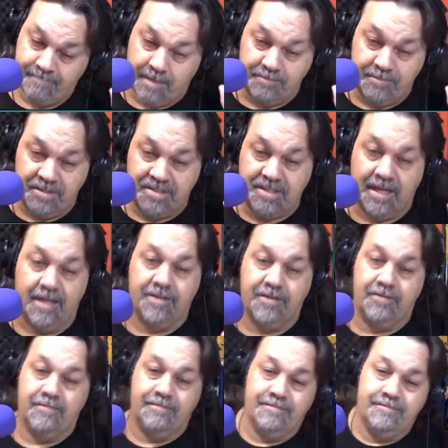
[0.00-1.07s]
I'm just telling
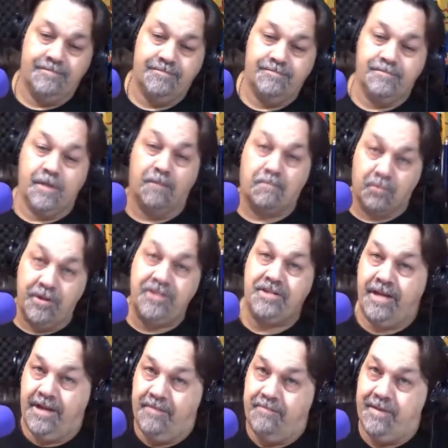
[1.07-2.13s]
you.
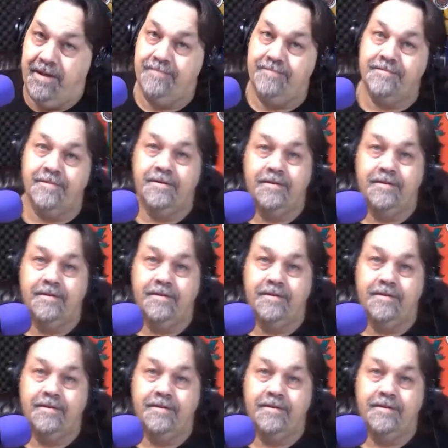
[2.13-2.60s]
Appreciate it, man.